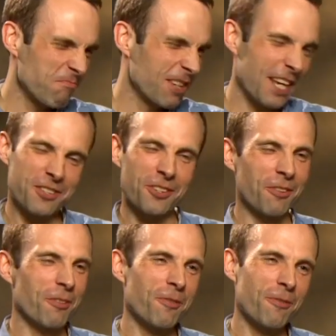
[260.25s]
gets you
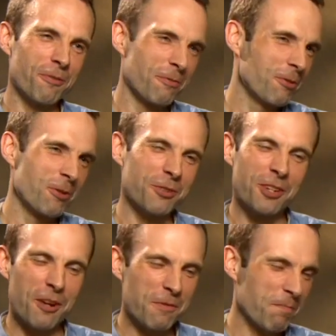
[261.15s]
through good
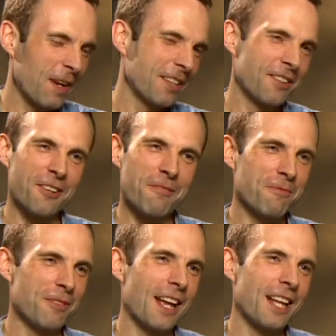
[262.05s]
times, bad
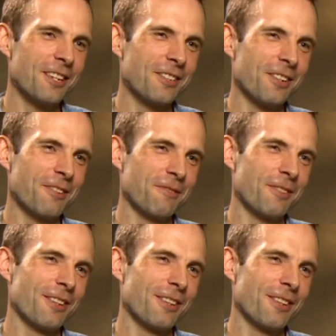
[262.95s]
times, any times?